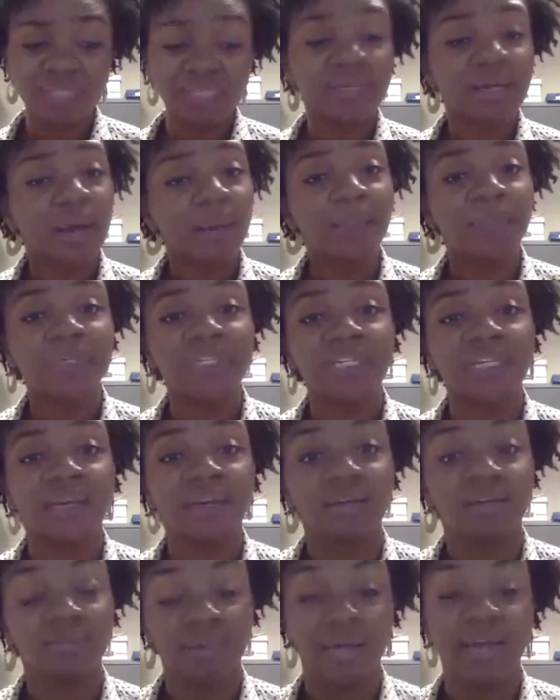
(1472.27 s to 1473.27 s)
company.
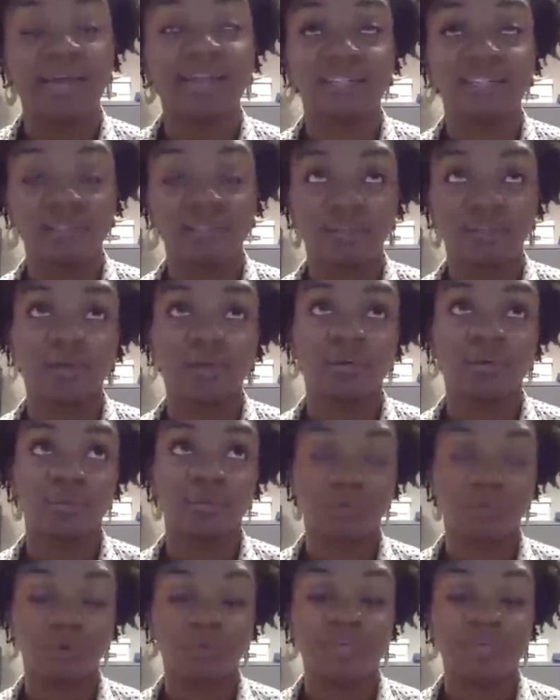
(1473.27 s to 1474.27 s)
I had to go
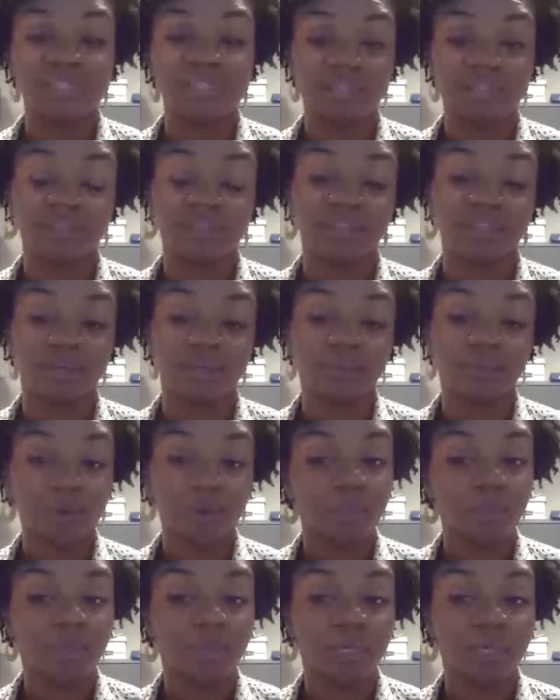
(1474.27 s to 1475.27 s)
through basically their
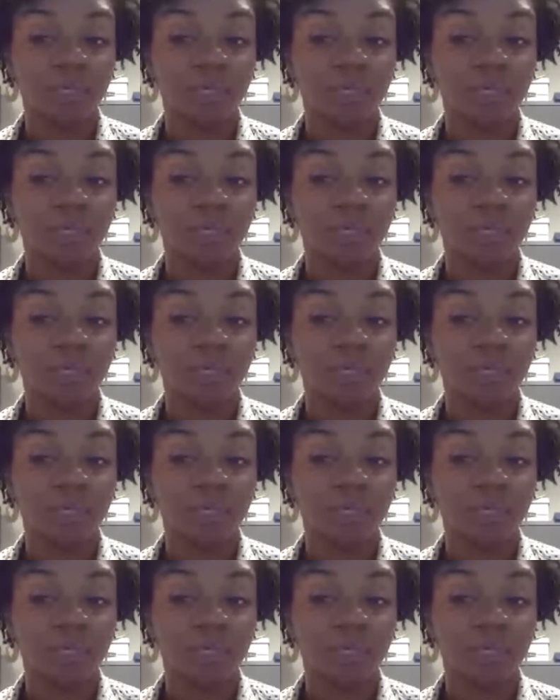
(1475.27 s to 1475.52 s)
permit